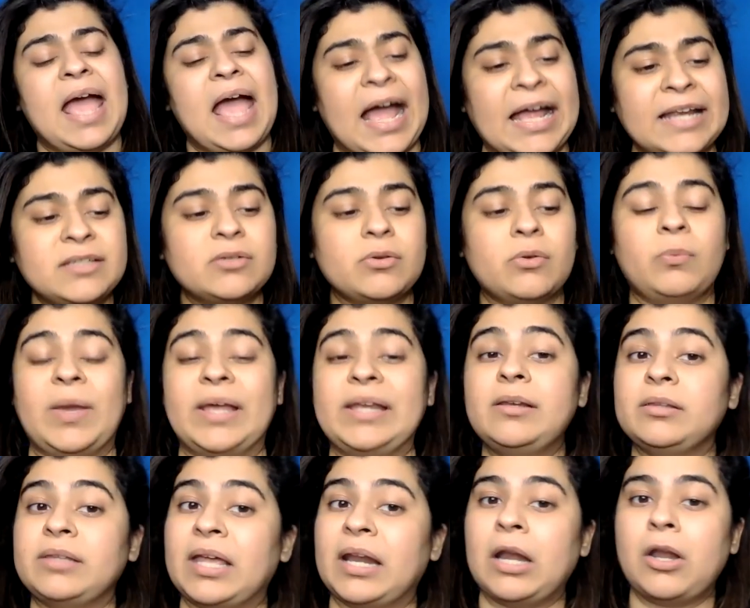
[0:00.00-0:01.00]
And
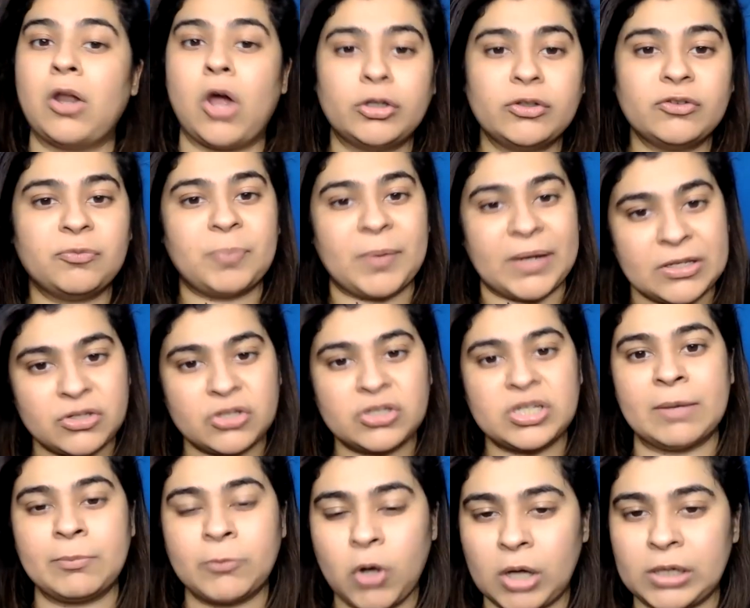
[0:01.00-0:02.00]
well, there are a lot of
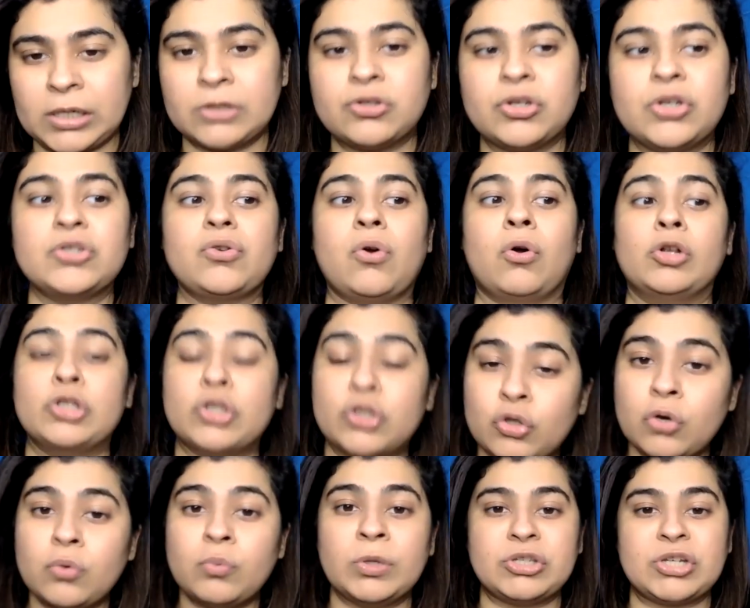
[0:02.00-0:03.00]
PGDM colleges
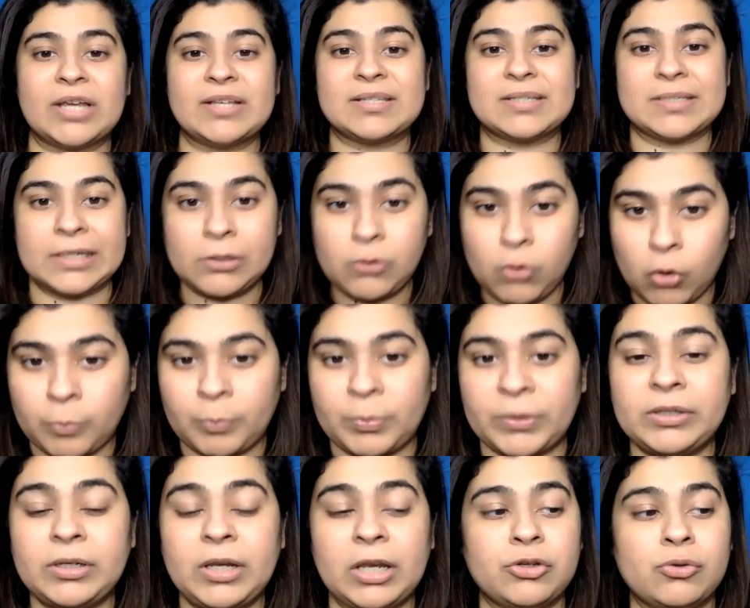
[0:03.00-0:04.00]
also which are still
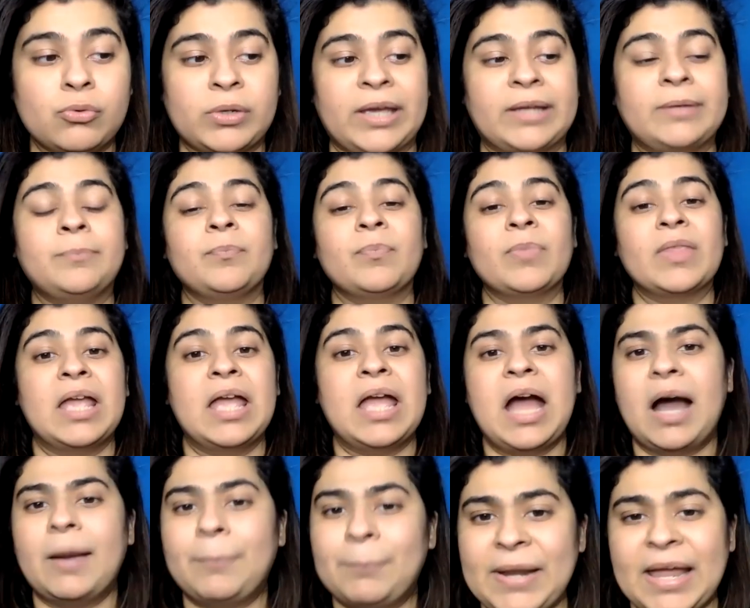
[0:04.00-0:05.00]
open and you can
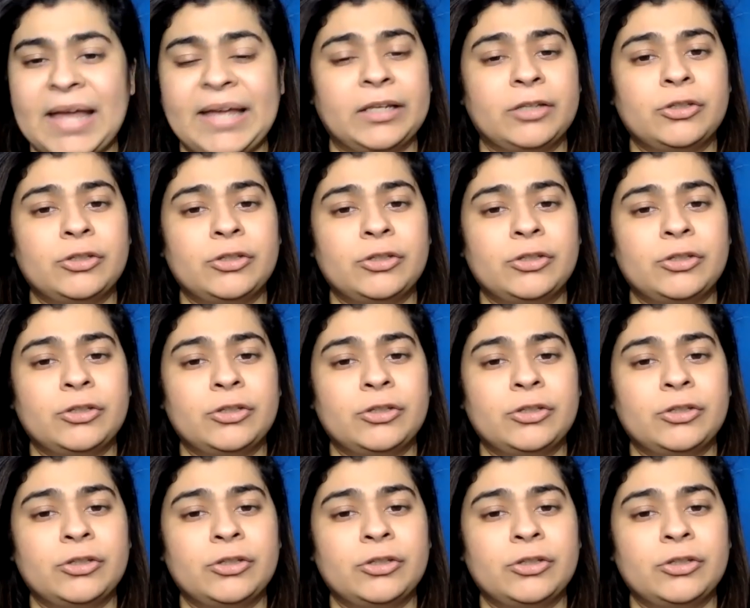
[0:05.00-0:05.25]
apply.